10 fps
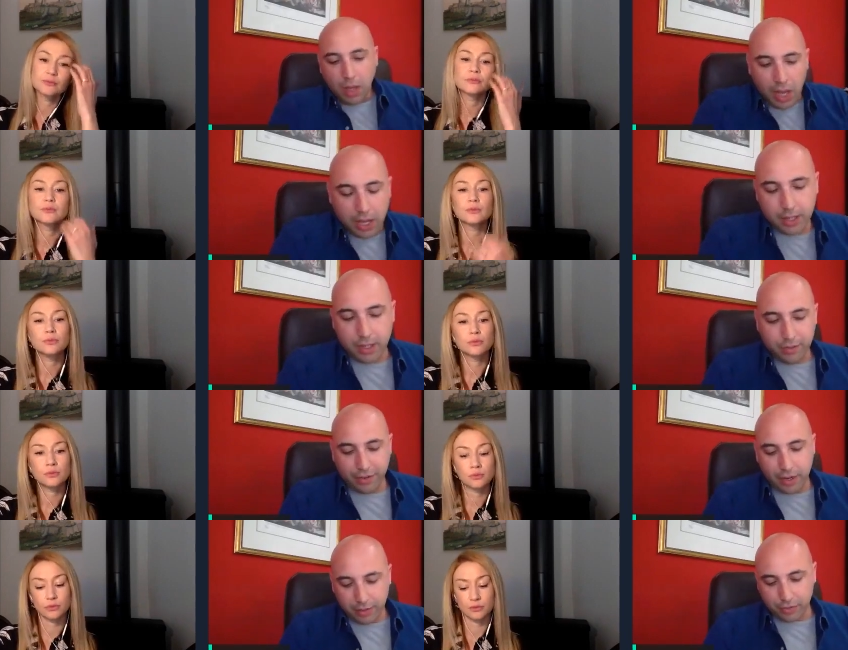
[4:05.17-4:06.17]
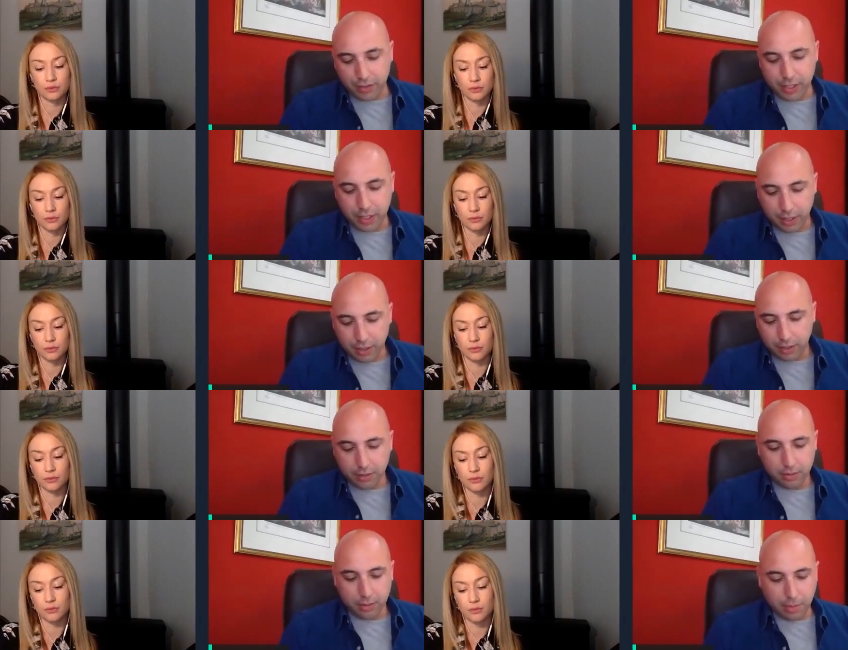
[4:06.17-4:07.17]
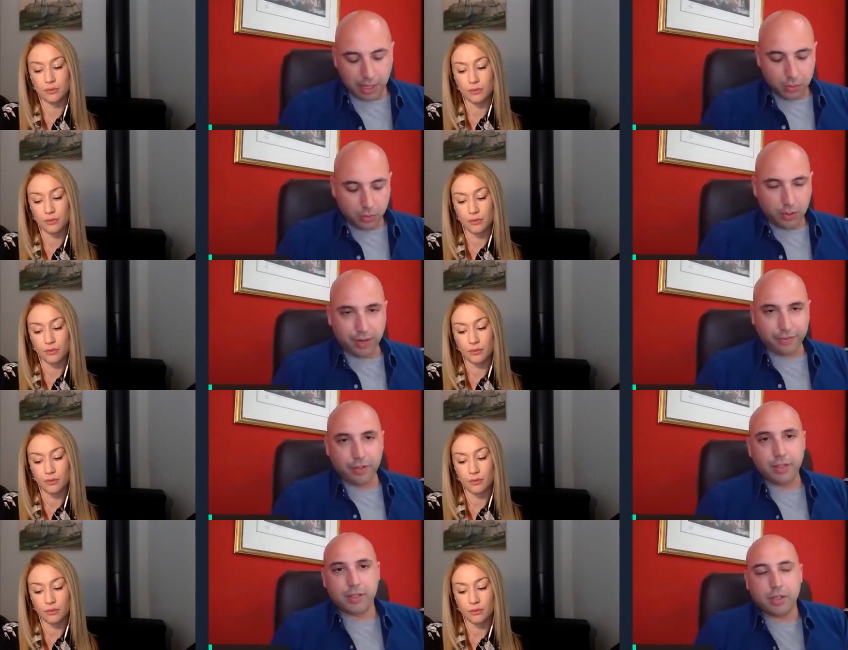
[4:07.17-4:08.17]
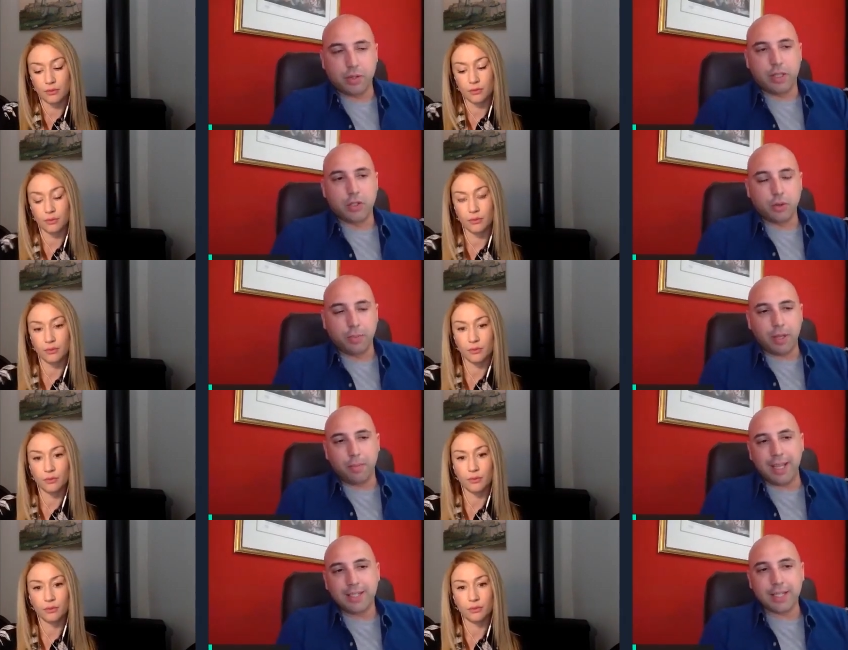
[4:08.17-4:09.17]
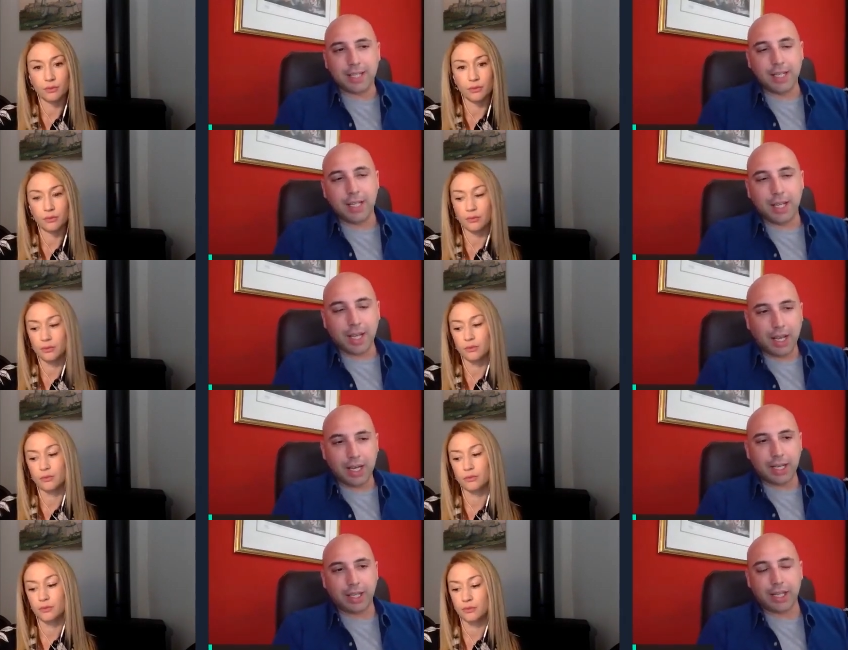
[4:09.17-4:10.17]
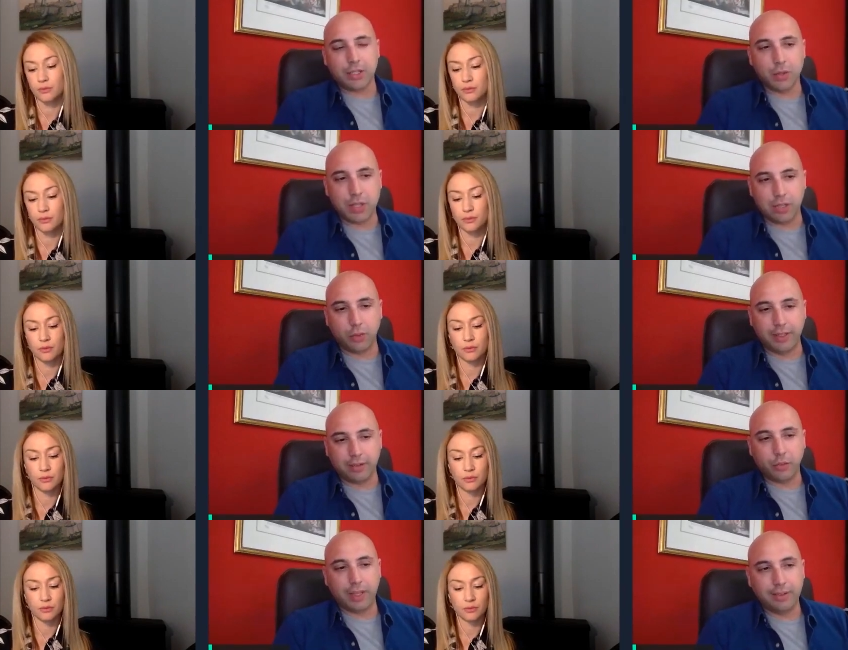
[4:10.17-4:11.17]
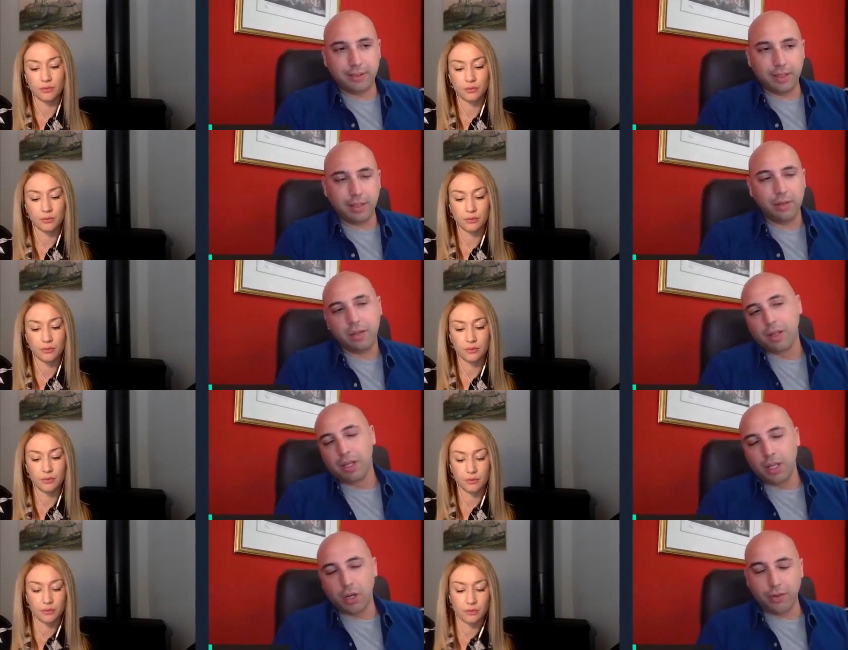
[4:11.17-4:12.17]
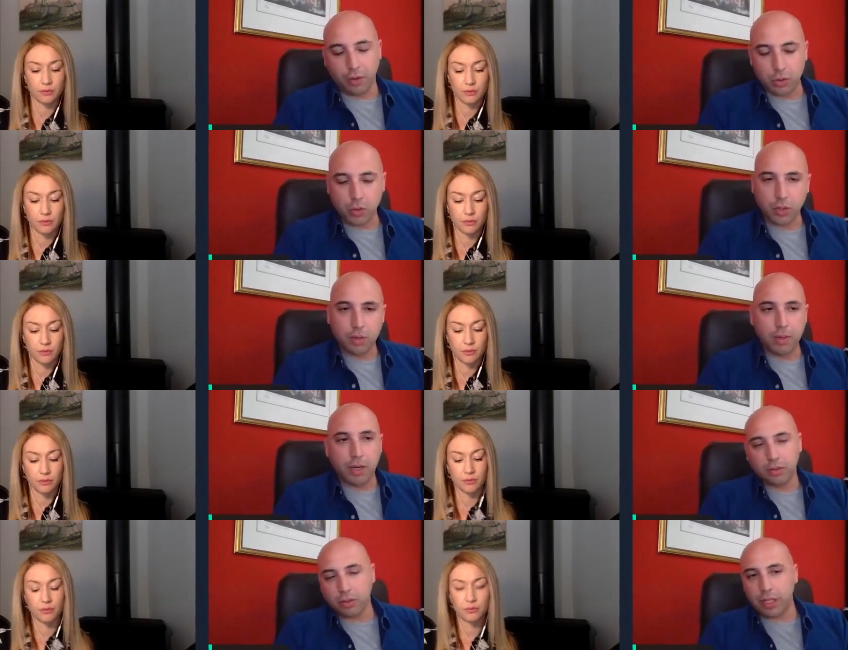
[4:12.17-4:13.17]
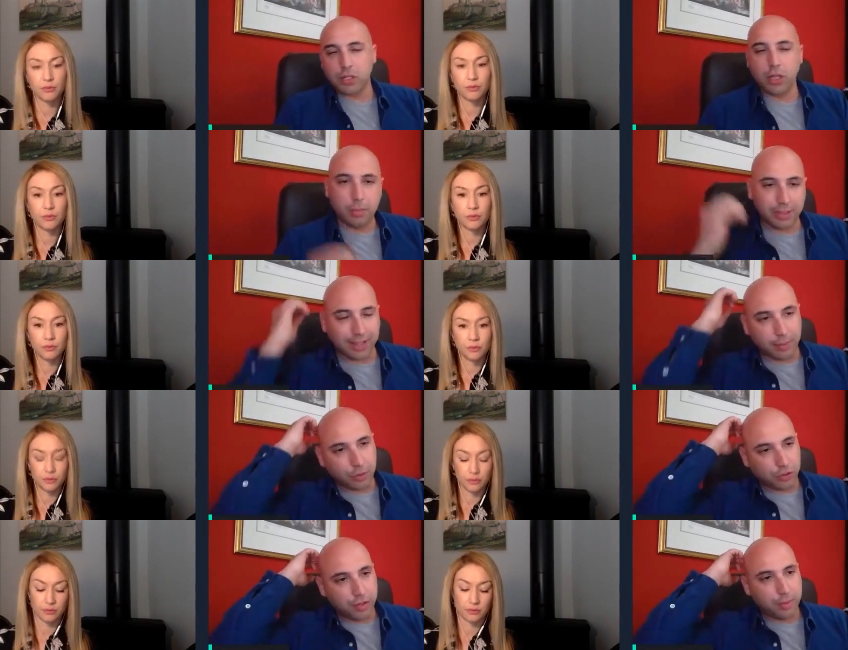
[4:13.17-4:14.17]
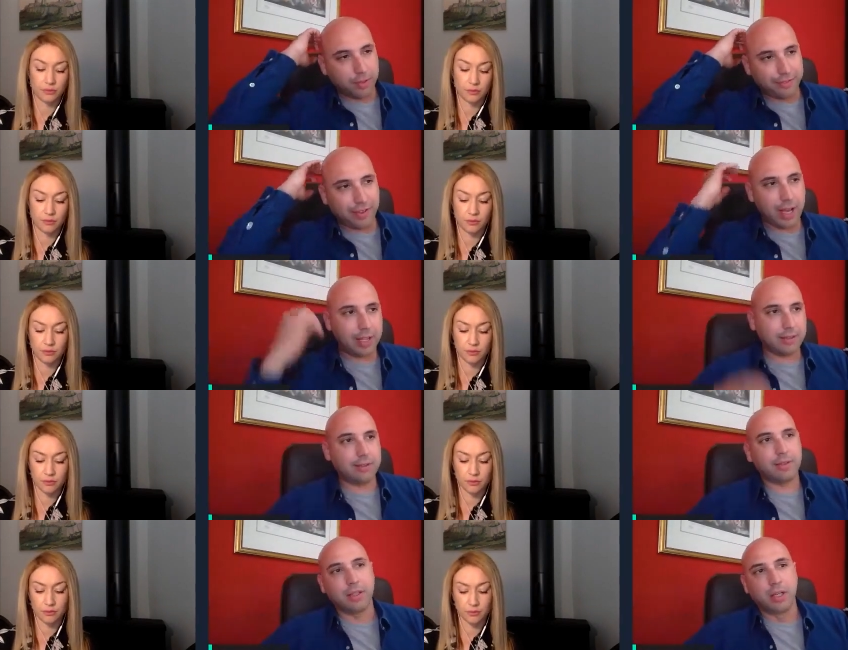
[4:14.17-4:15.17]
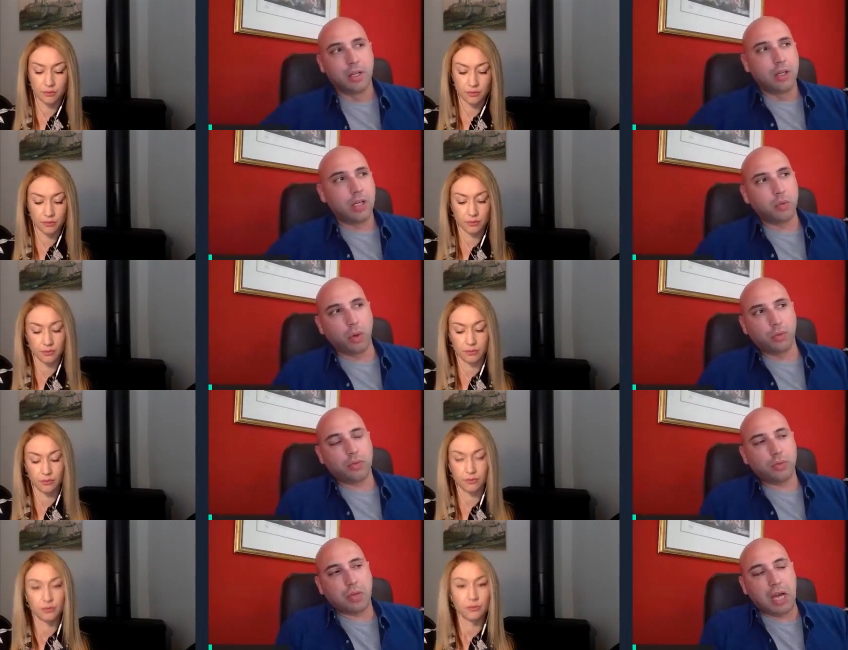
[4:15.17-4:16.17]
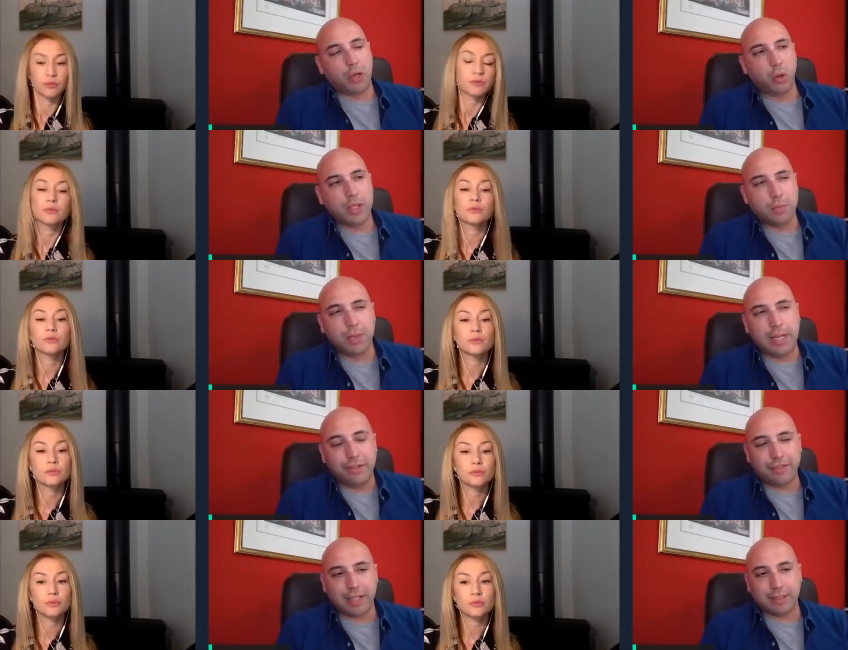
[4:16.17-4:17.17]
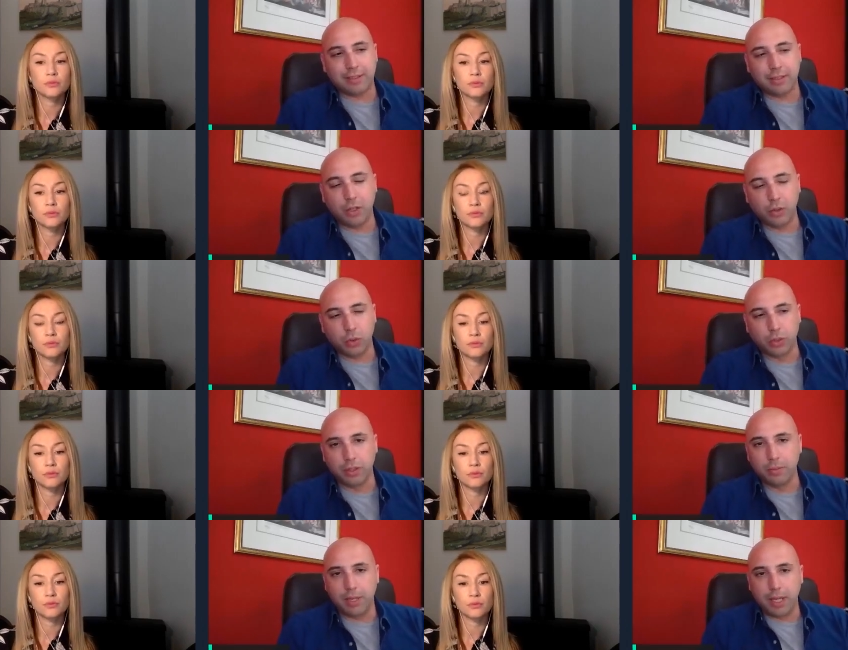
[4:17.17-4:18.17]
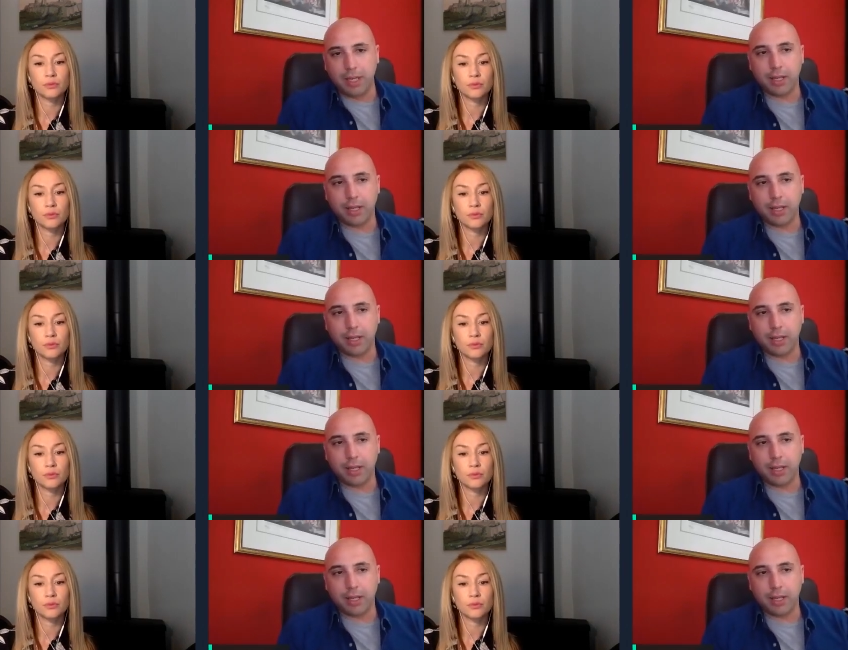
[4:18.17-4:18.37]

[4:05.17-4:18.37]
Speaker 1: Ah, eh, very interesting, uh, the, the Black Swan reference as well, Joe. basically, uh, like as you said, 2020, you know, everyone's talking about, okay, it's going to be time to trim the fat. It won't, I always believe that, you know, it wouldn't be any